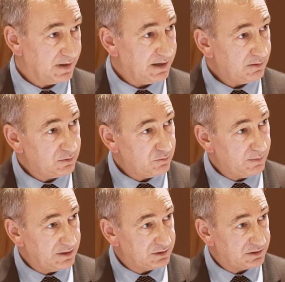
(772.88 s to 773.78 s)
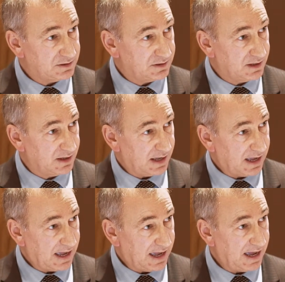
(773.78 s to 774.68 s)
And that will almost
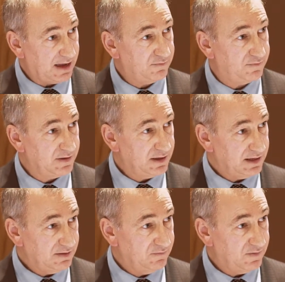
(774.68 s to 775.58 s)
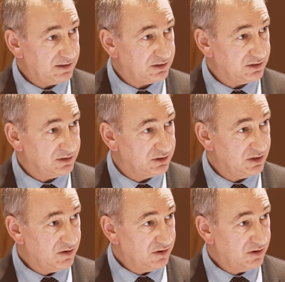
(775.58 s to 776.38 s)
have investors